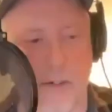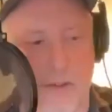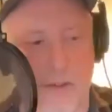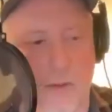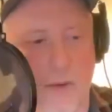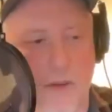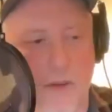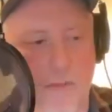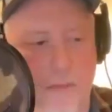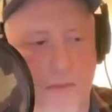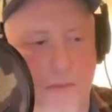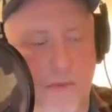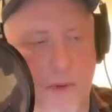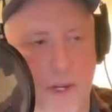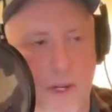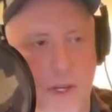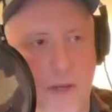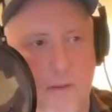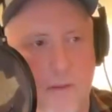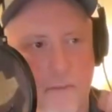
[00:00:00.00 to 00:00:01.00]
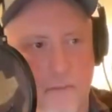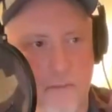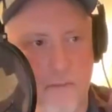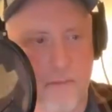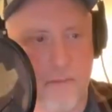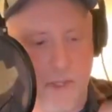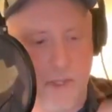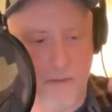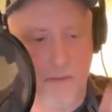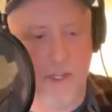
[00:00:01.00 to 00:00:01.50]
three
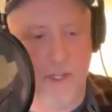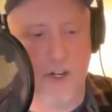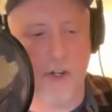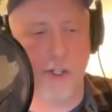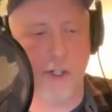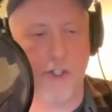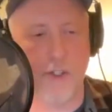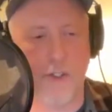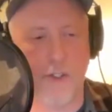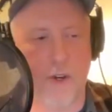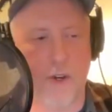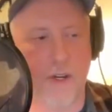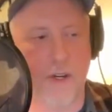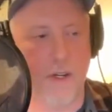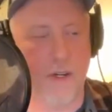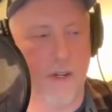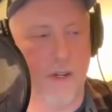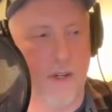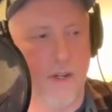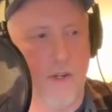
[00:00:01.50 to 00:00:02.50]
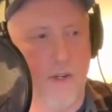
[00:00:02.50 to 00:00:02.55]
cushions on it.